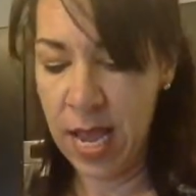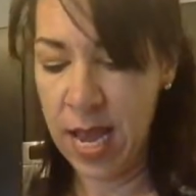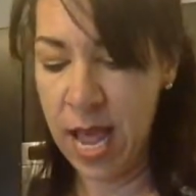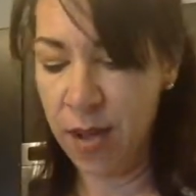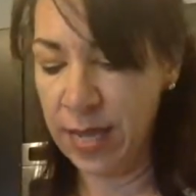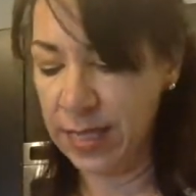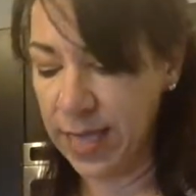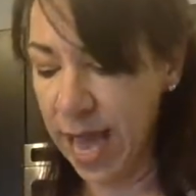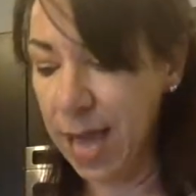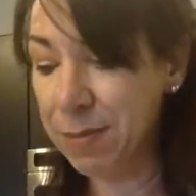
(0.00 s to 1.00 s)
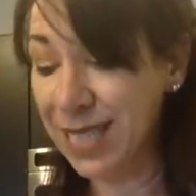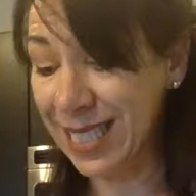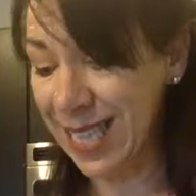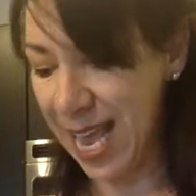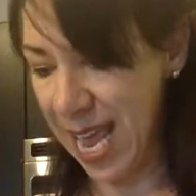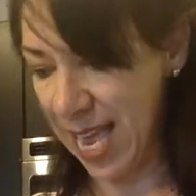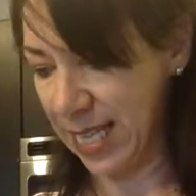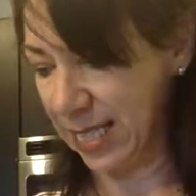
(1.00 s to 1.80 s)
Now it's time to taste.